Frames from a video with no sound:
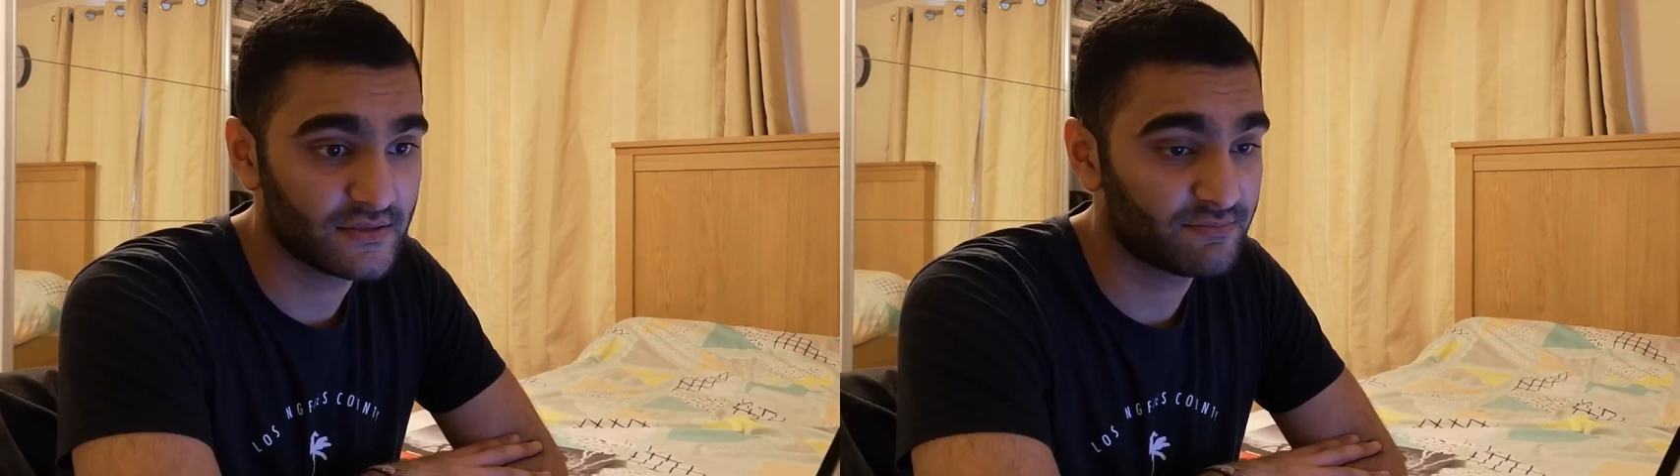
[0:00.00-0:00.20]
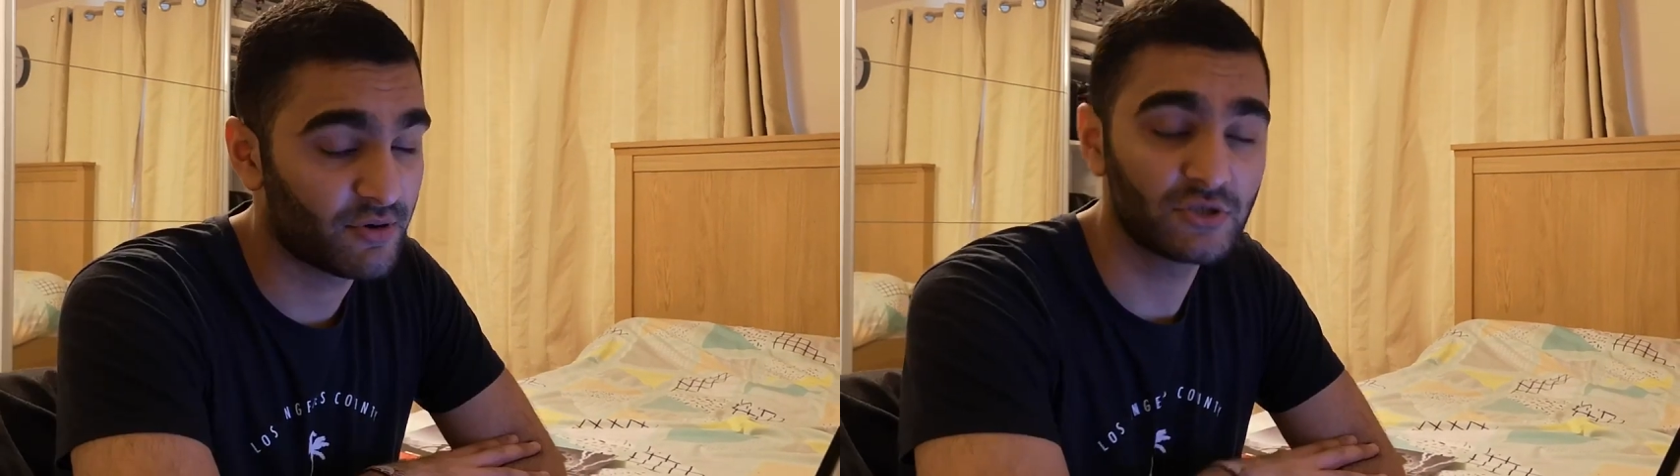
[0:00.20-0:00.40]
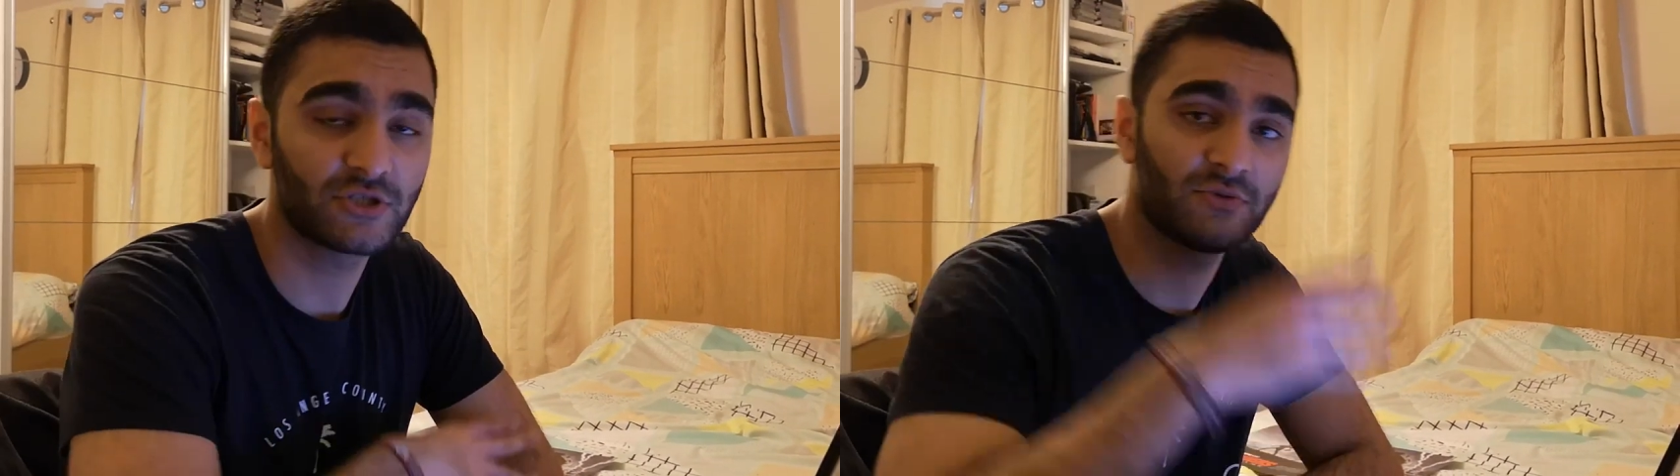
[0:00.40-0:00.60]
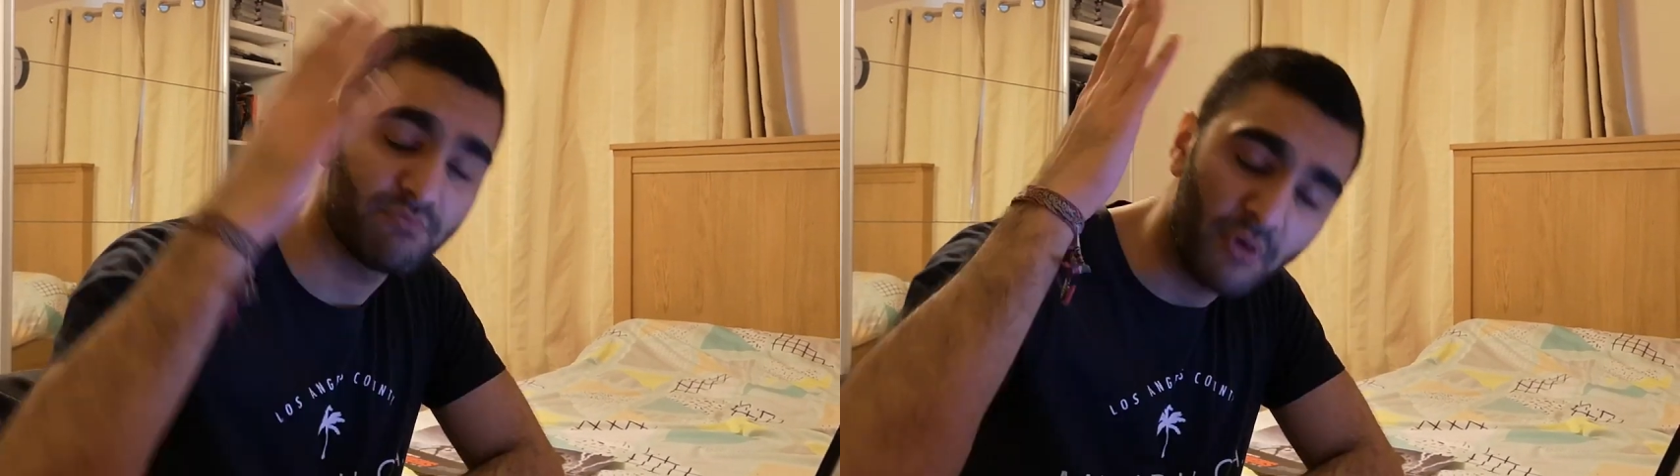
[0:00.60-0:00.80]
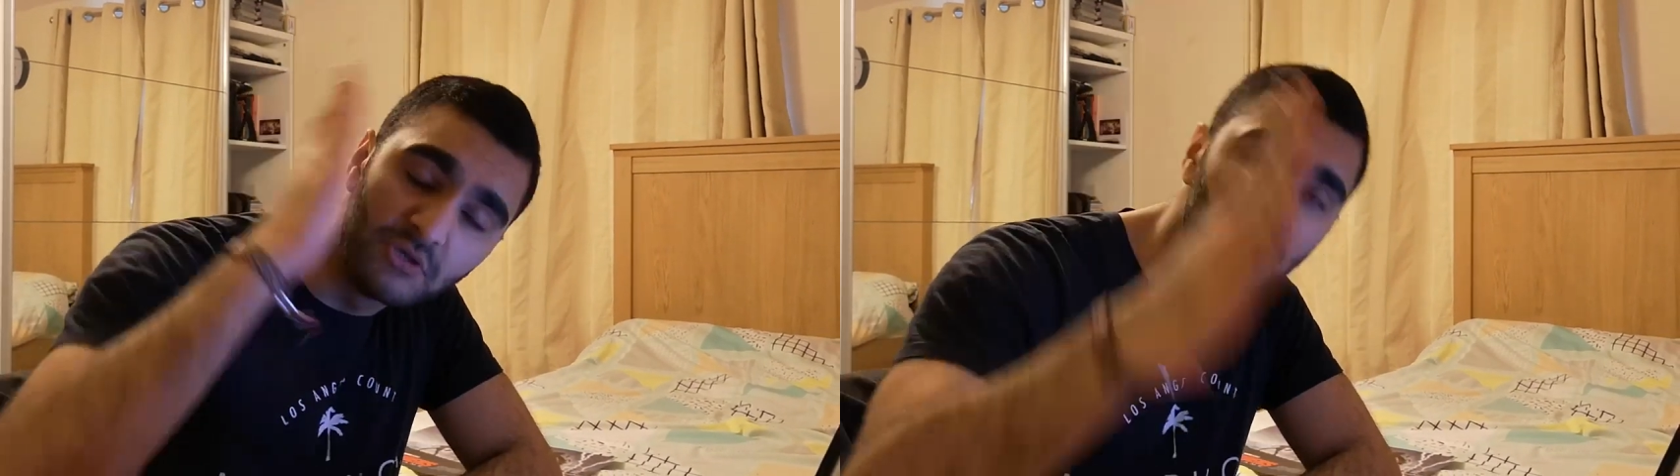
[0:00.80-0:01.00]
Post
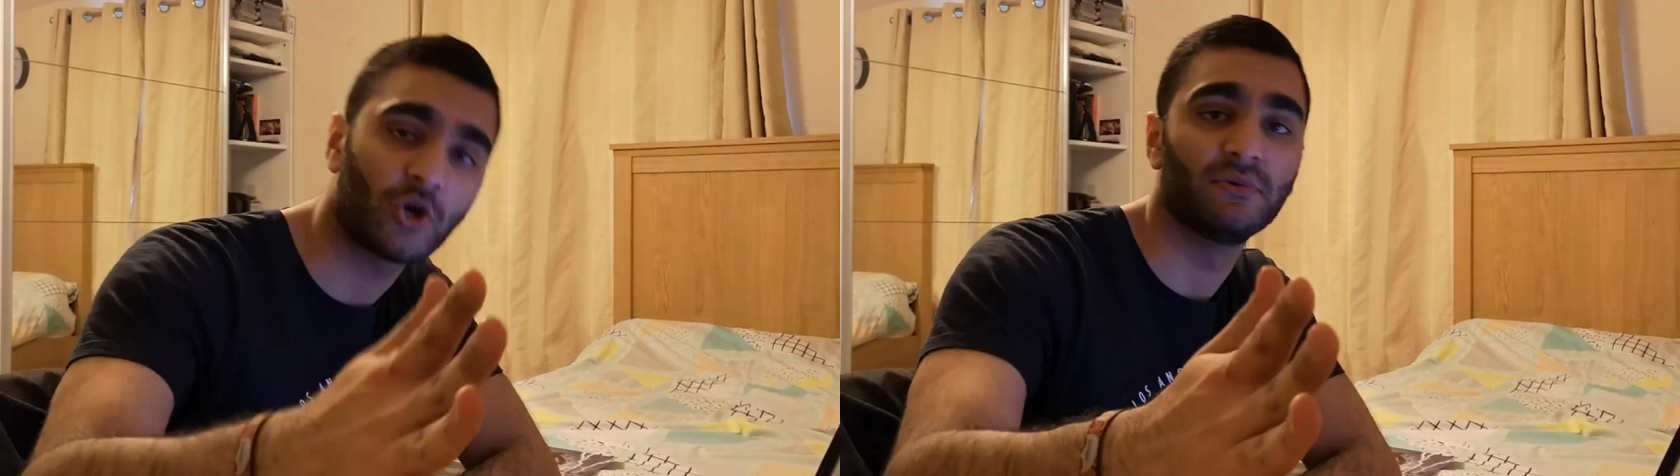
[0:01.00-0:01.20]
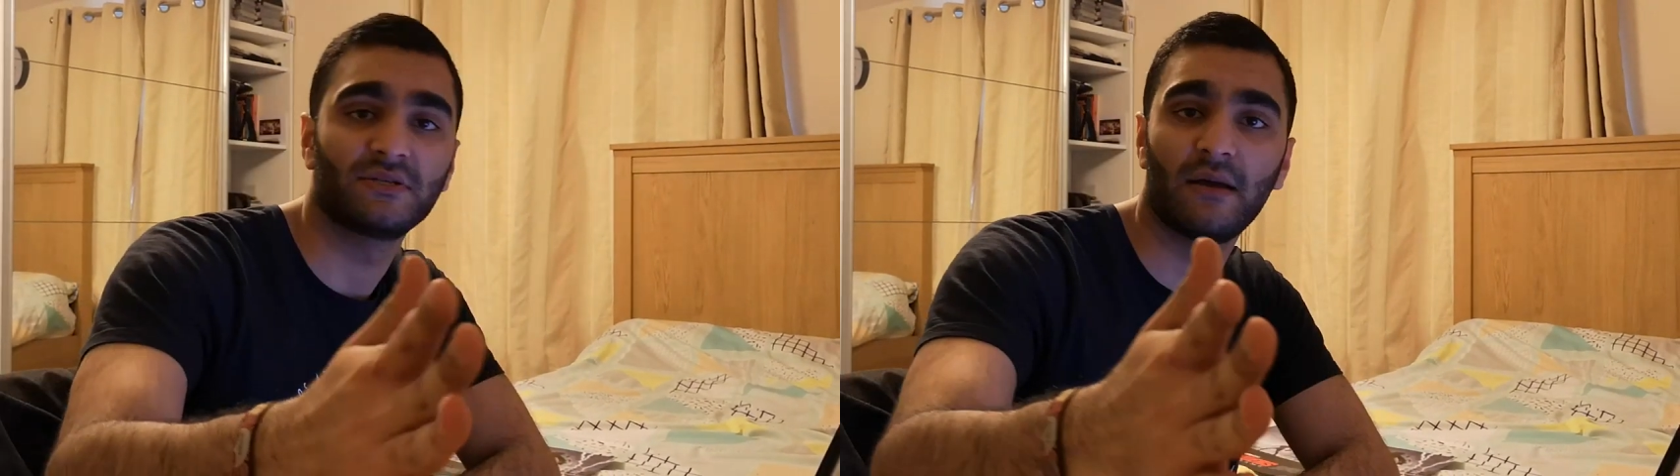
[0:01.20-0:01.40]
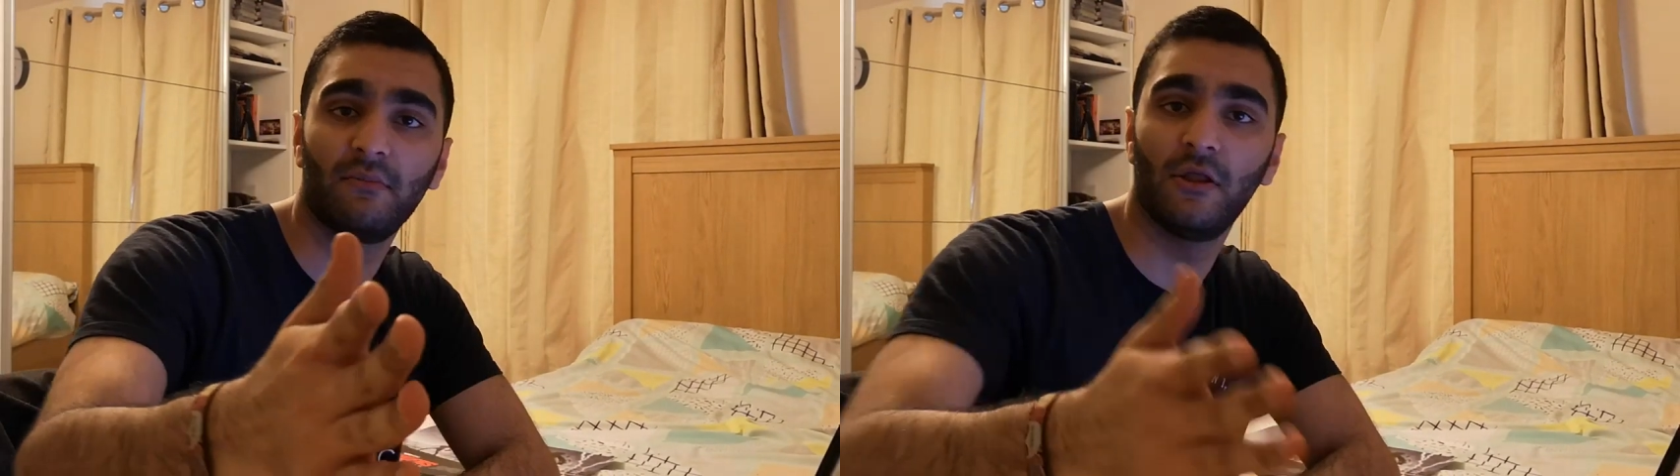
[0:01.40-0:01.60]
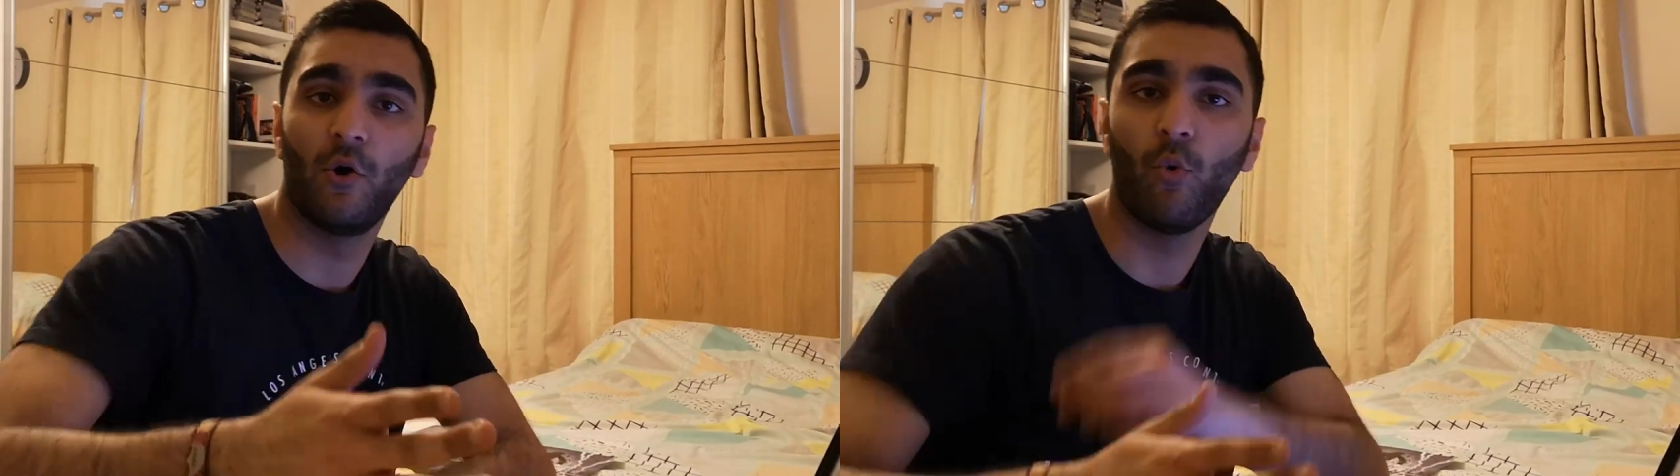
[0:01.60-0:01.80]
your comments down below.